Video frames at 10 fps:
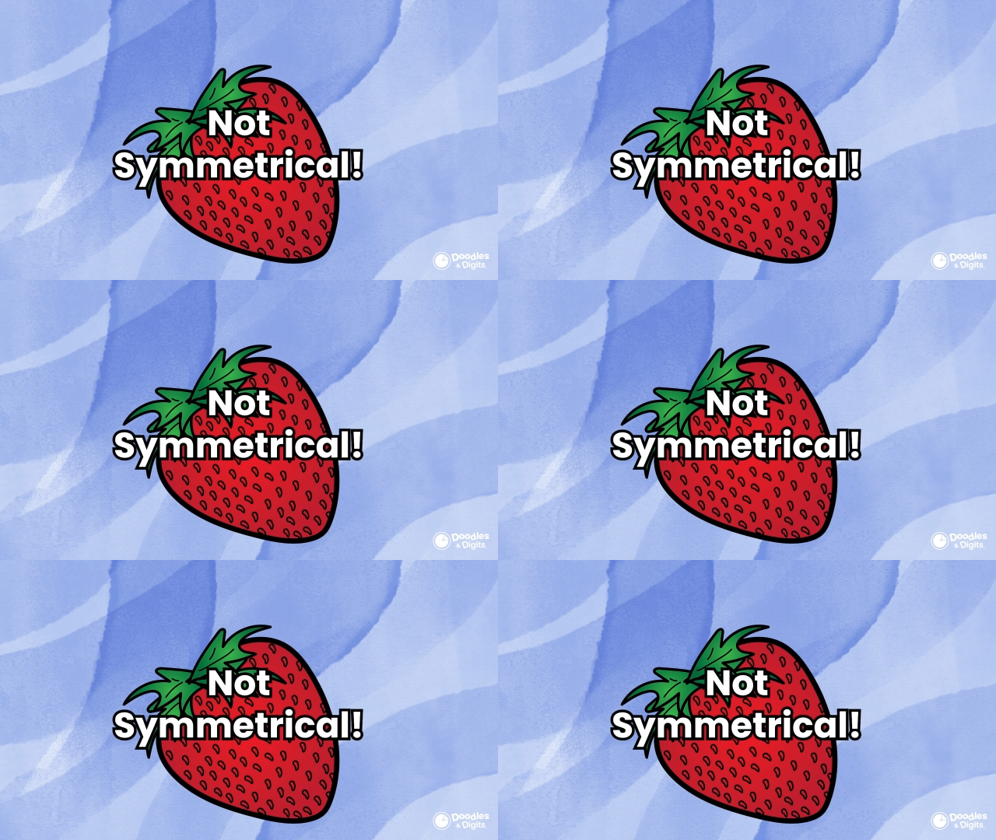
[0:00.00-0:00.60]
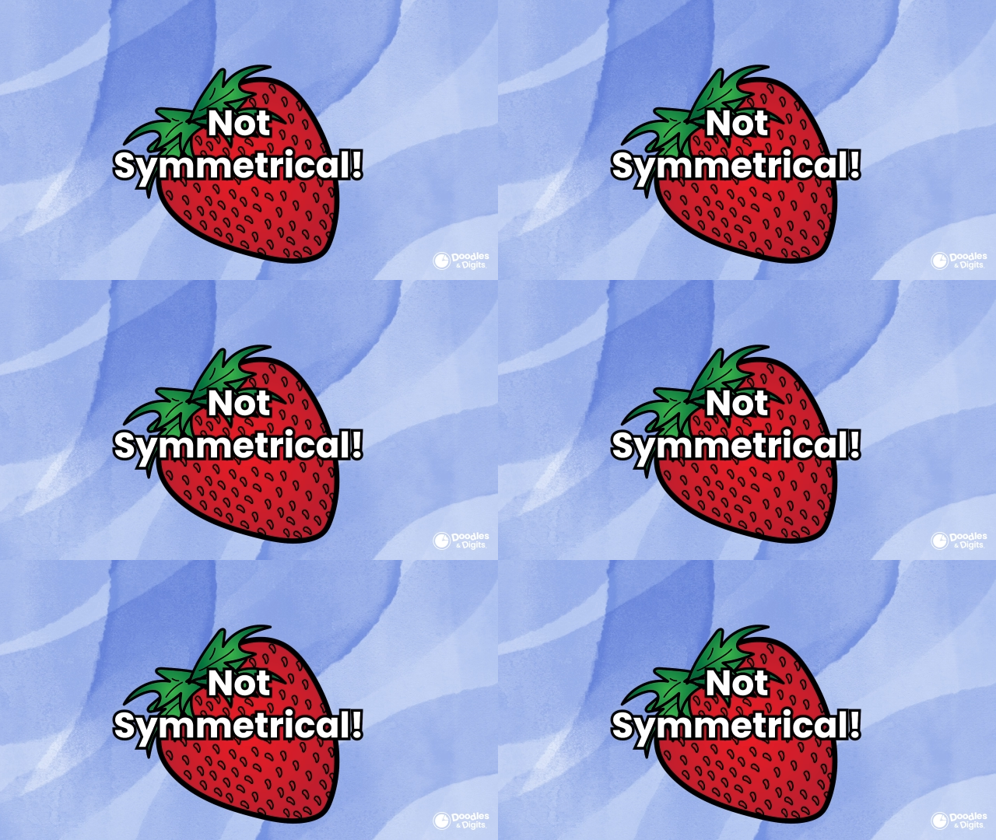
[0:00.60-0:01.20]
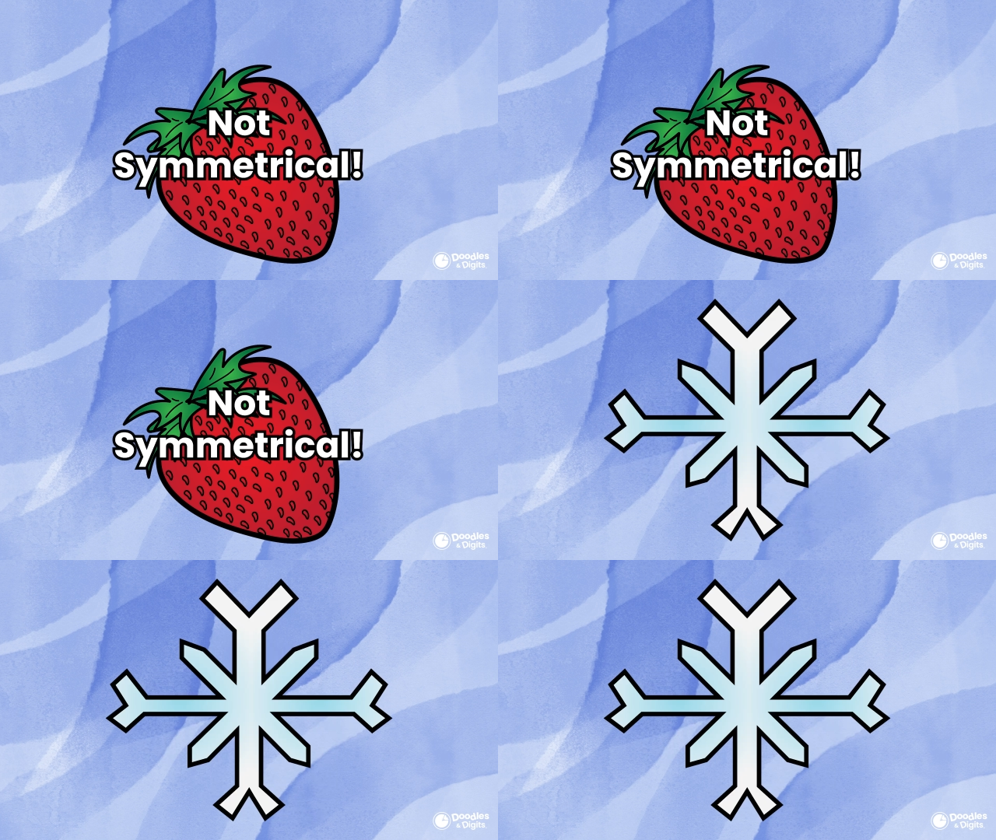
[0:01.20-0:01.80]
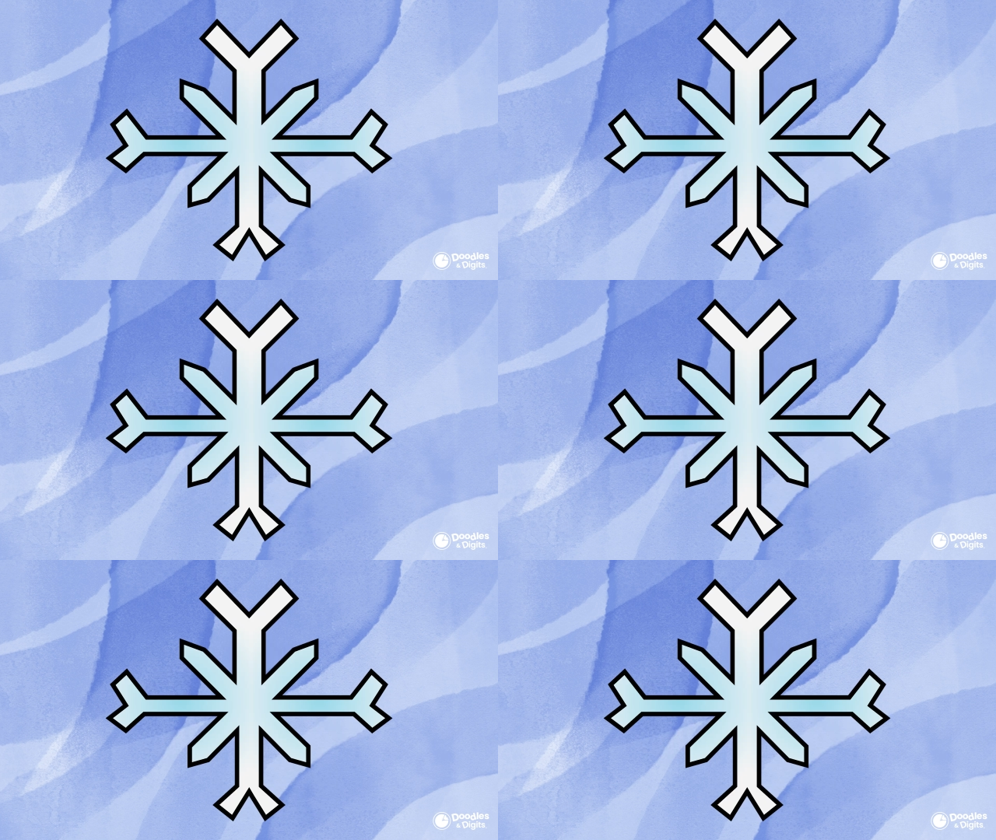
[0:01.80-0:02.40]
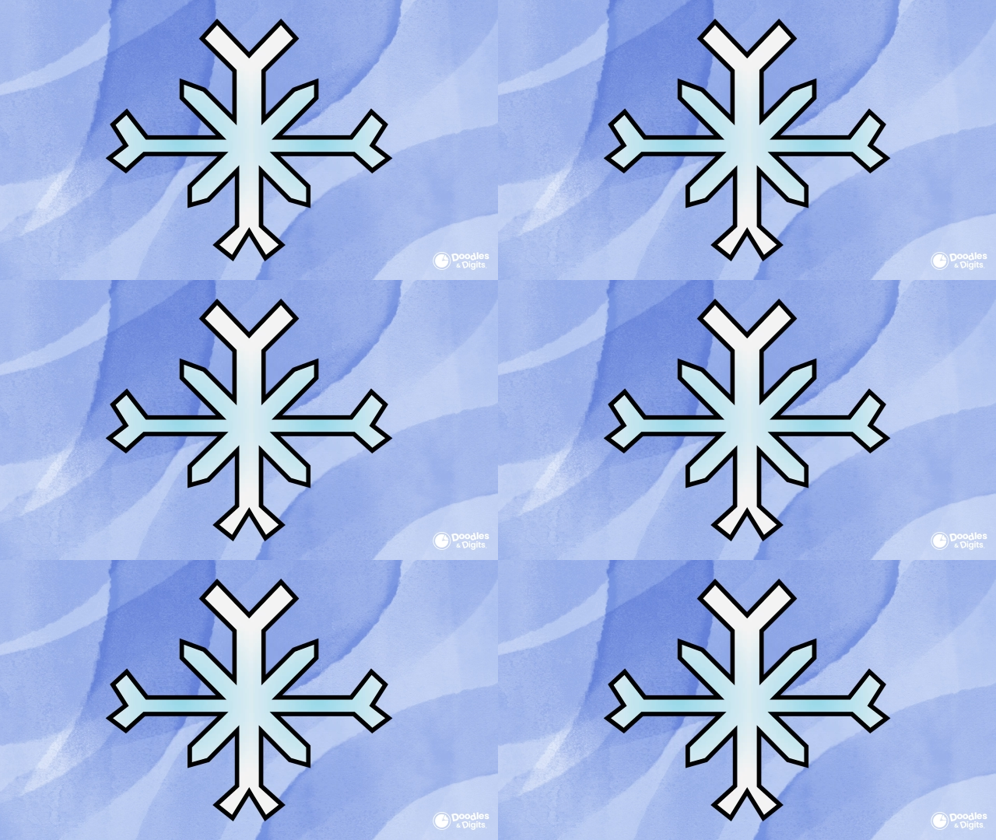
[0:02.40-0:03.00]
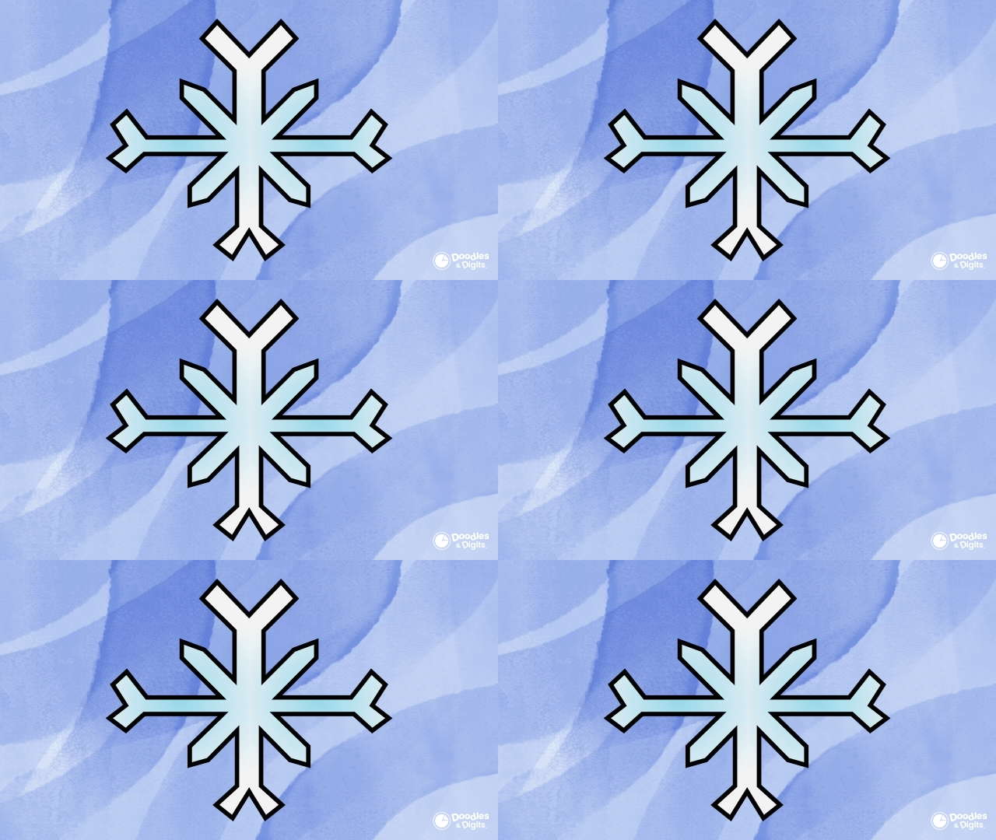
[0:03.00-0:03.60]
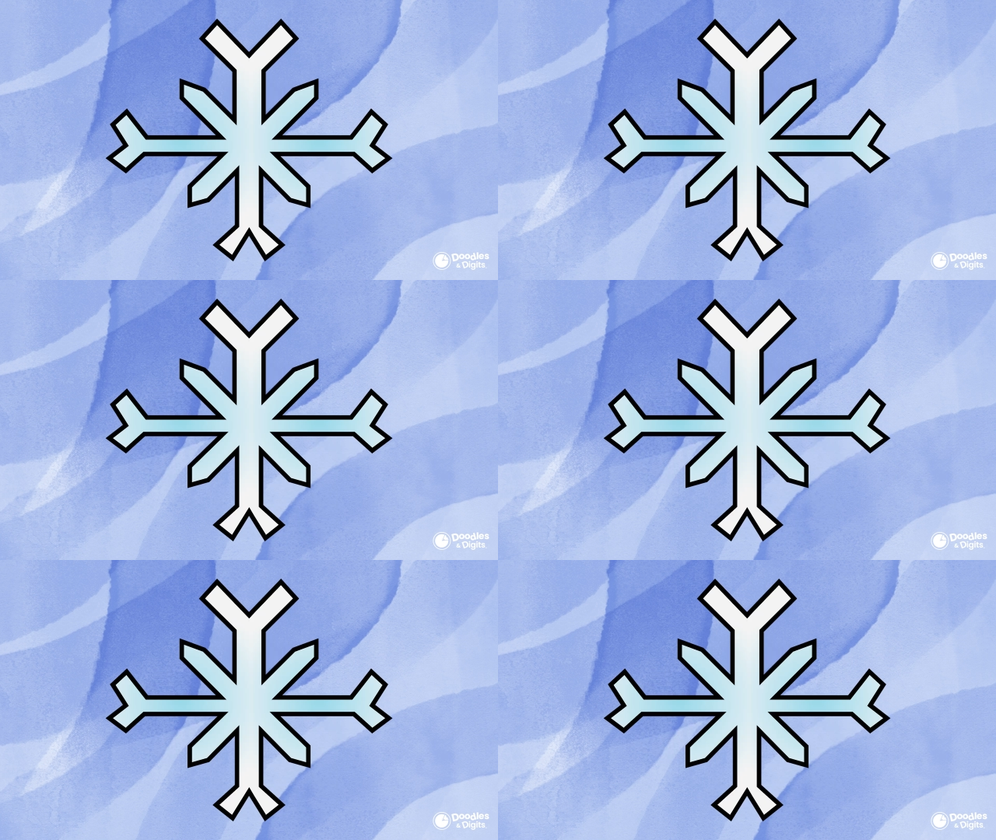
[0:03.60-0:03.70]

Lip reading: No face is visible, so there are no lips to read.